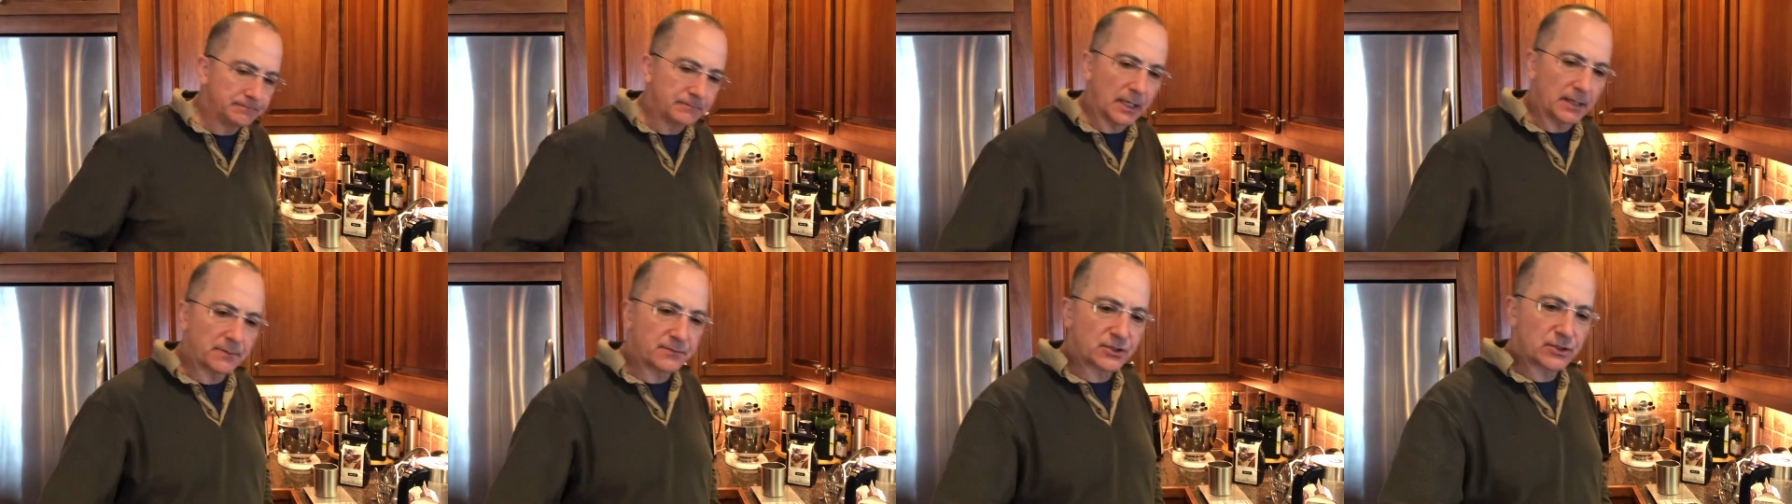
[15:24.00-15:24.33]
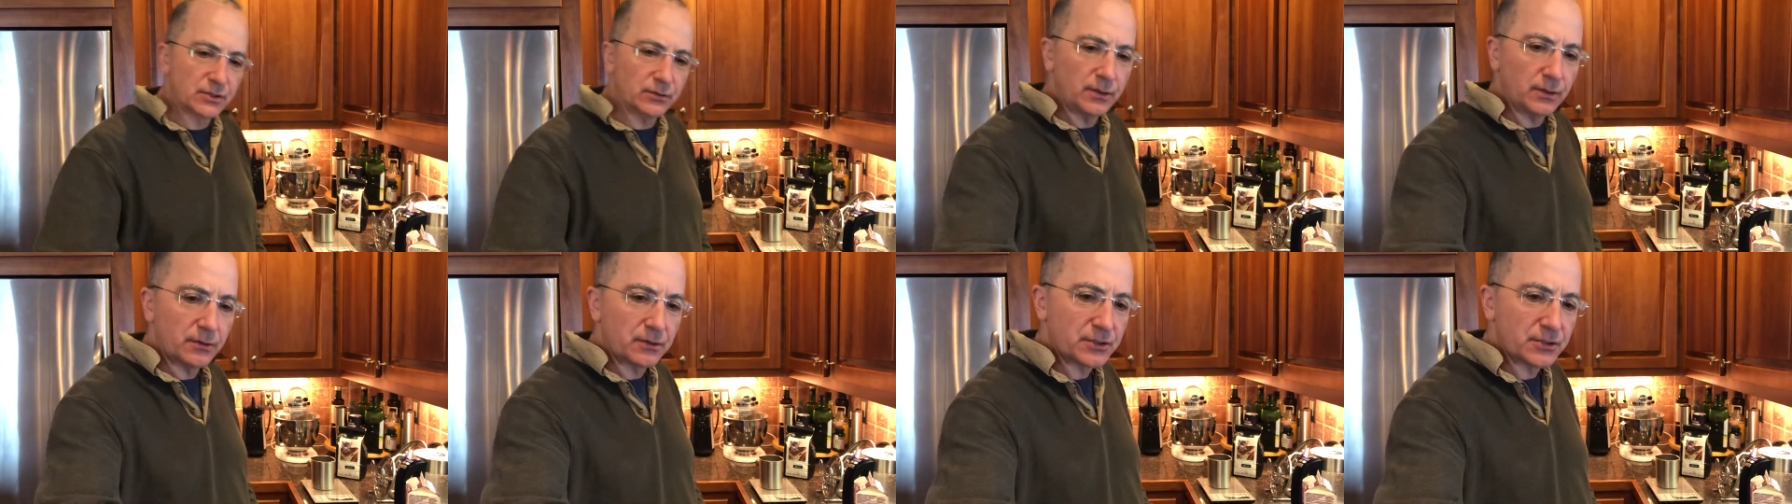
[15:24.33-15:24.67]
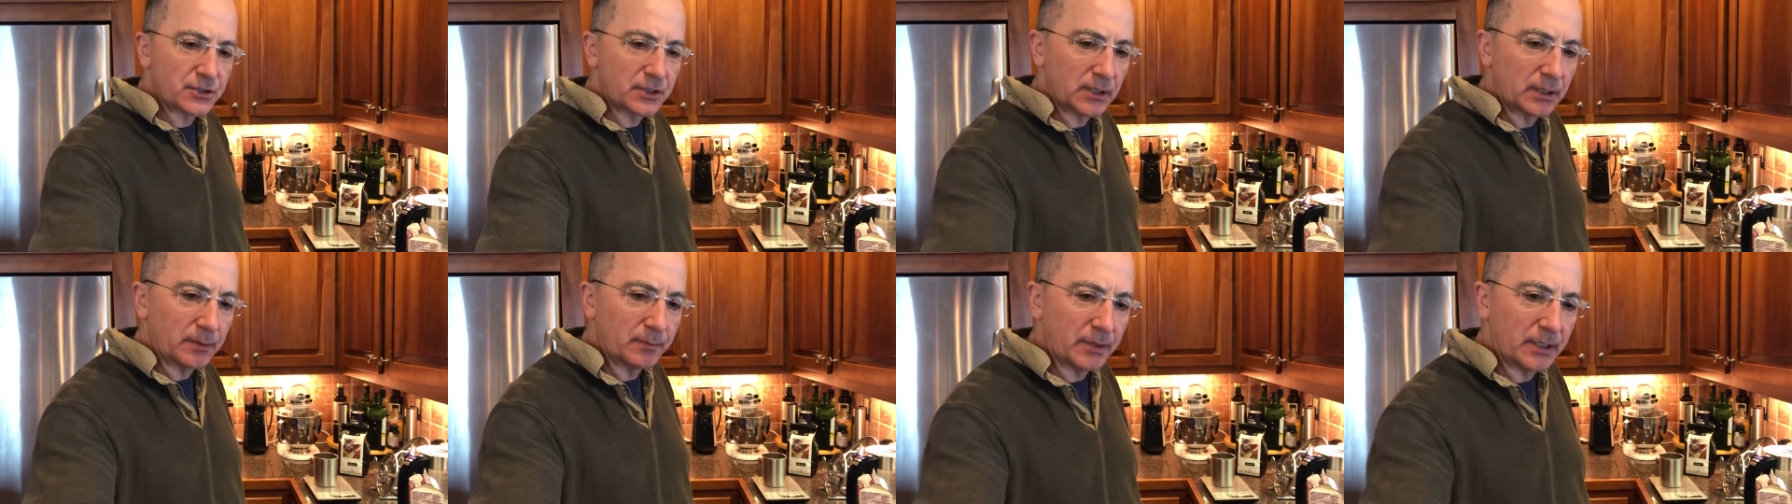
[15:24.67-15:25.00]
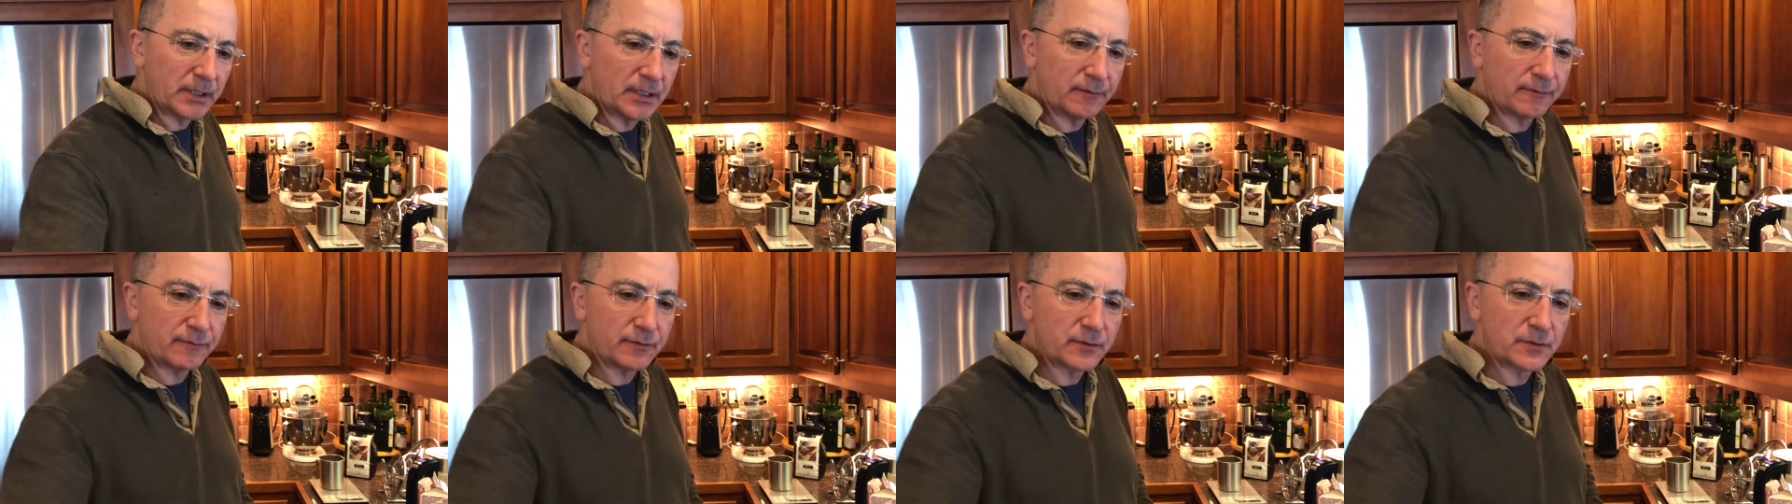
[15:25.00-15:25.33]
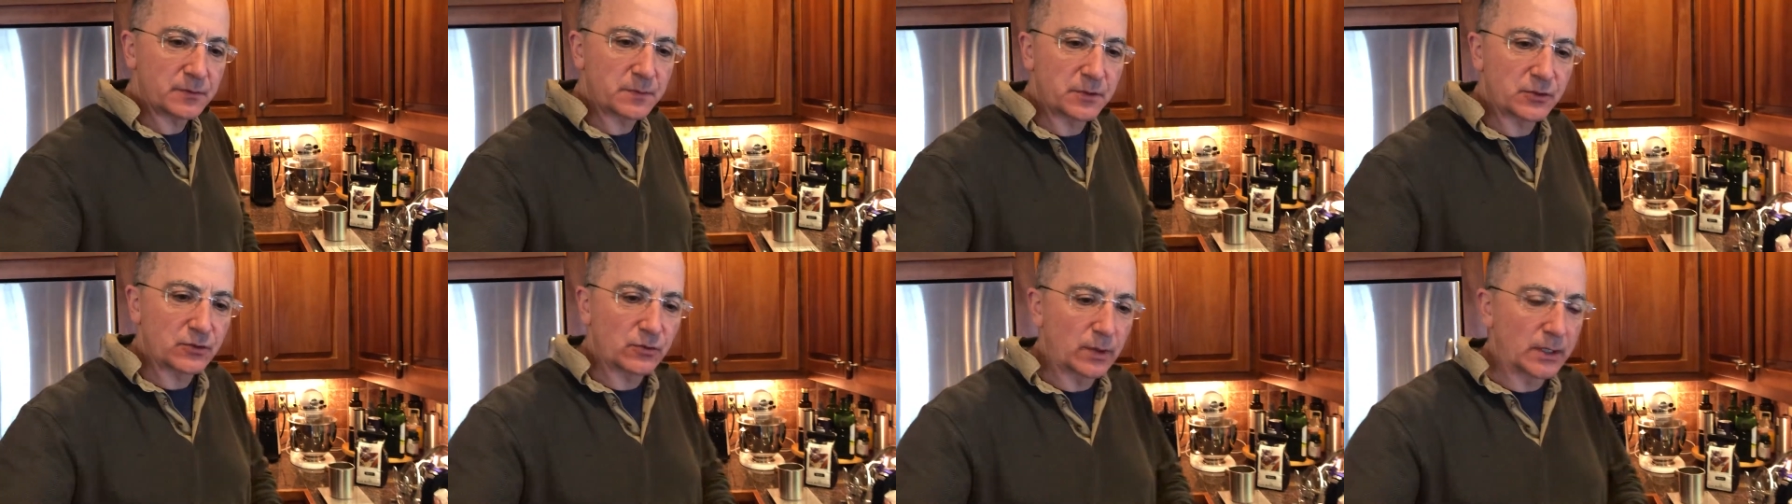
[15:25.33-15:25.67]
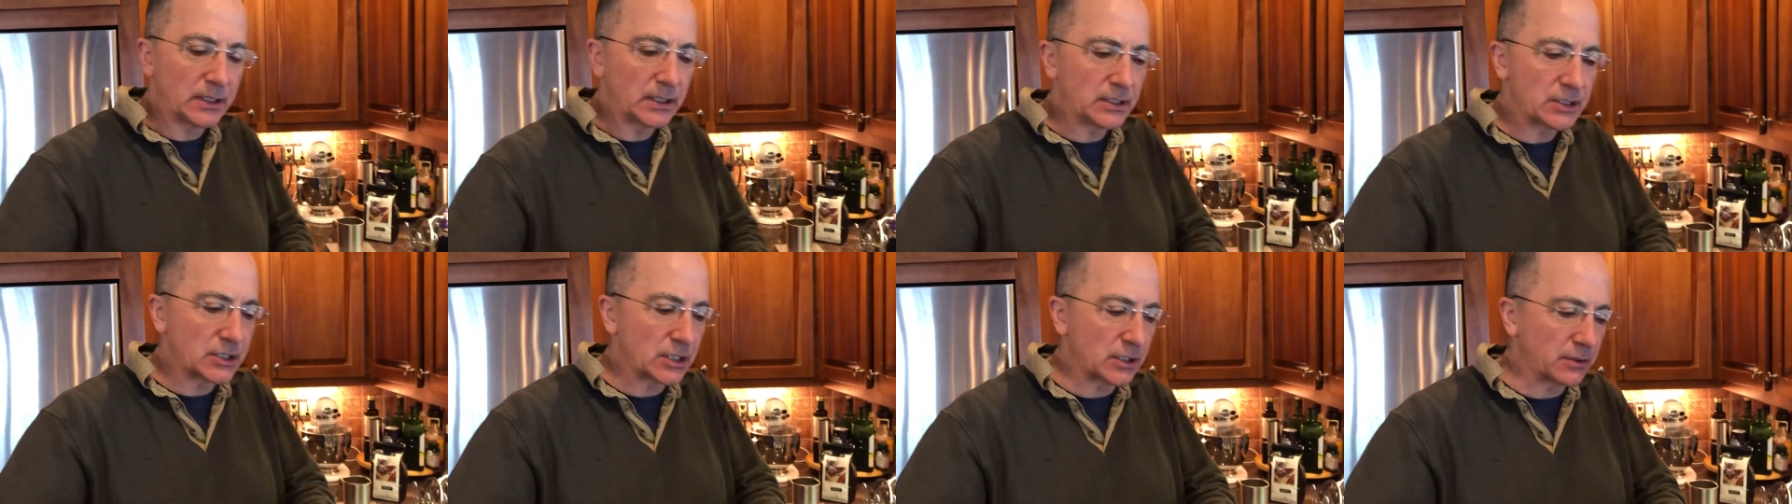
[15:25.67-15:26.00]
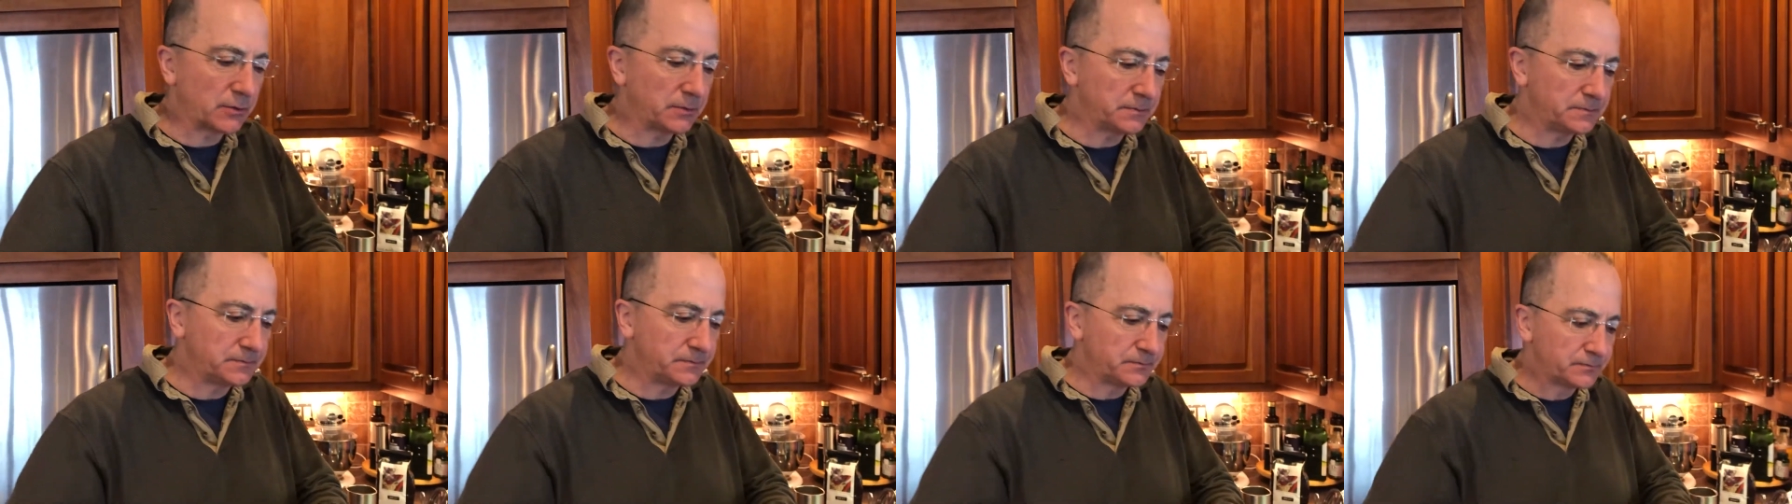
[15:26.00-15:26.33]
I'm still noticing a big difference between the two.